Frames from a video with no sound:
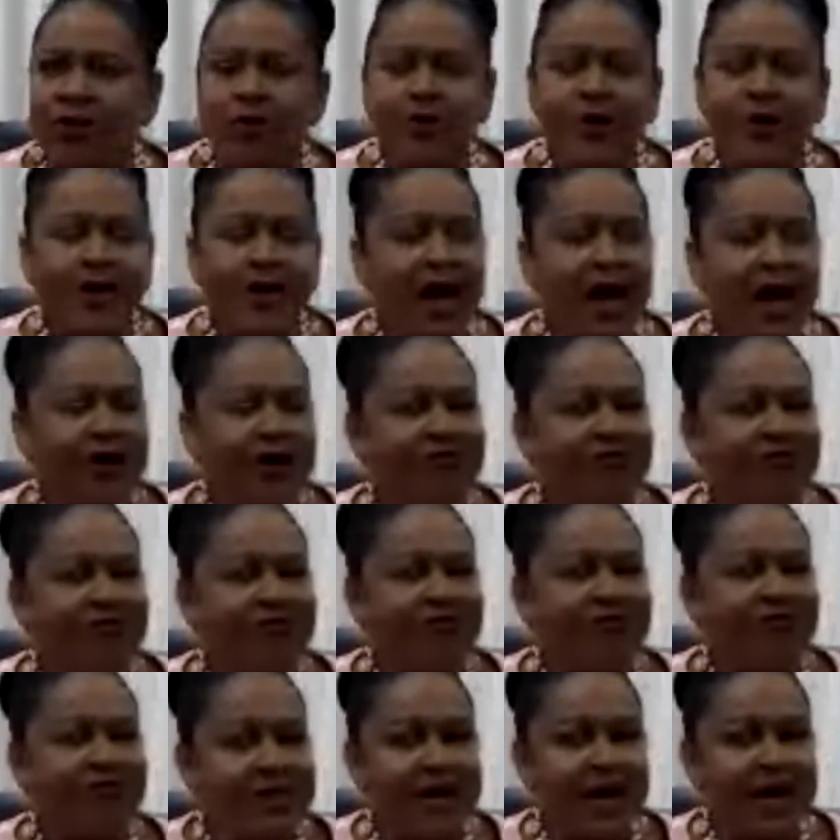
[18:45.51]
we have
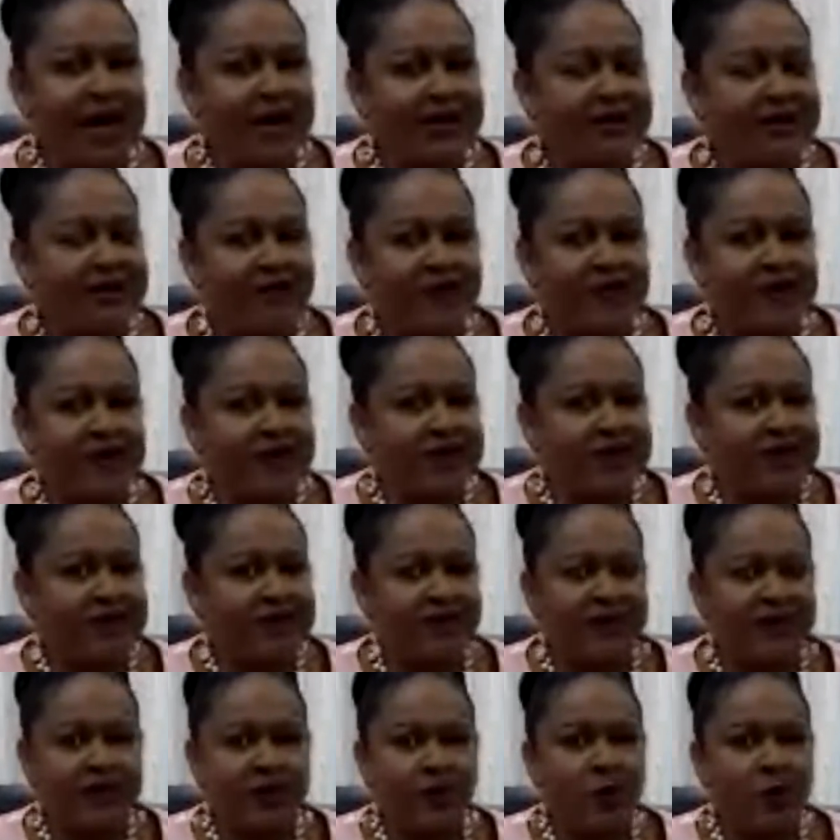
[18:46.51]
many
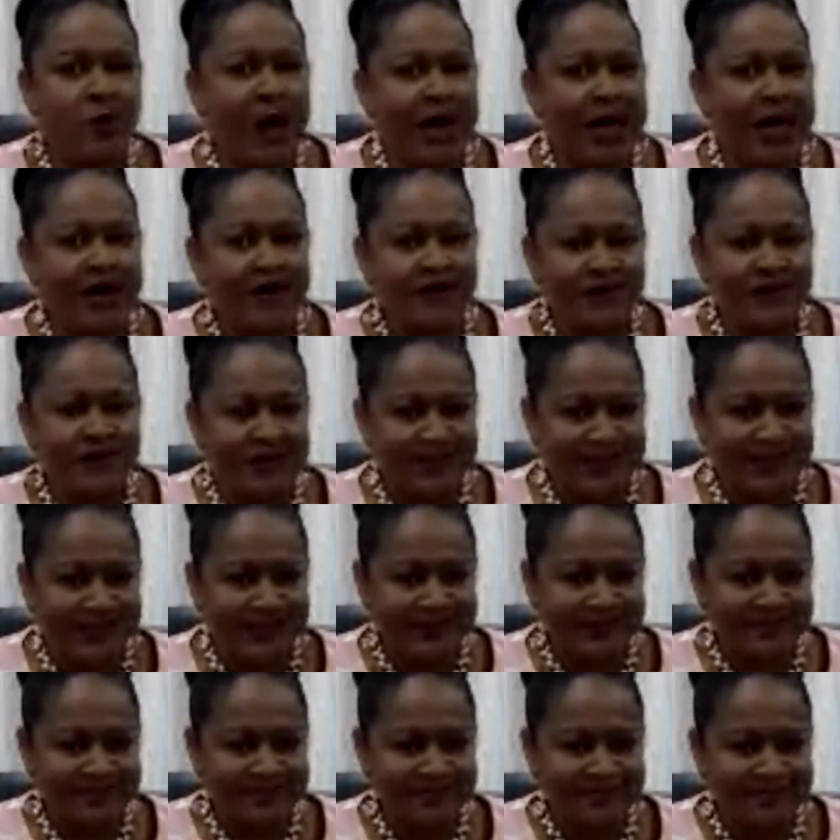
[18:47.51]
activities for the
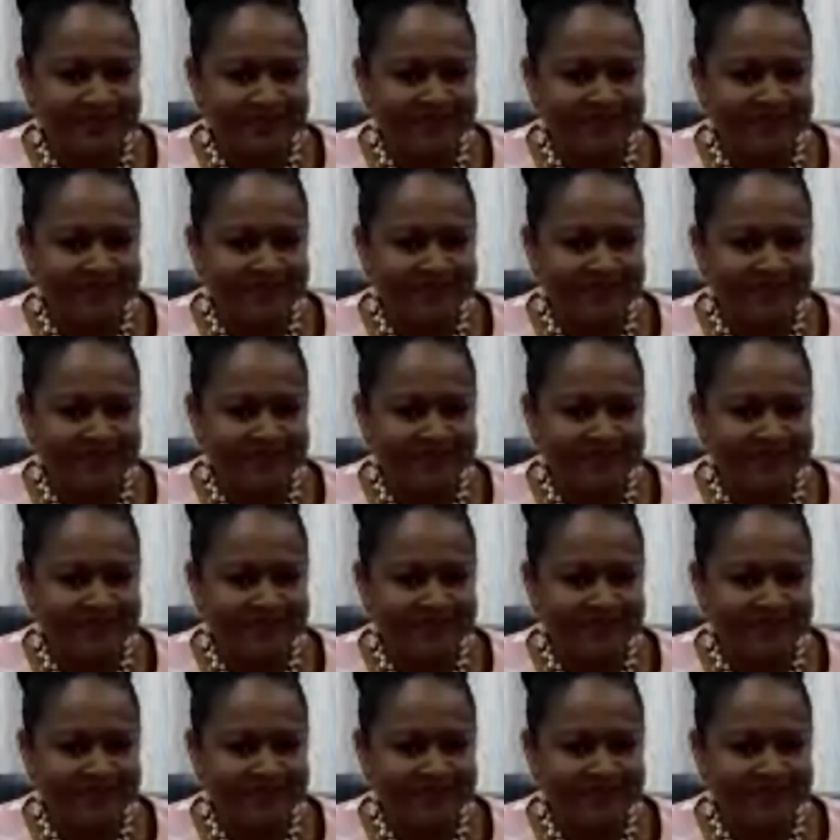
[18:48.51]
wives.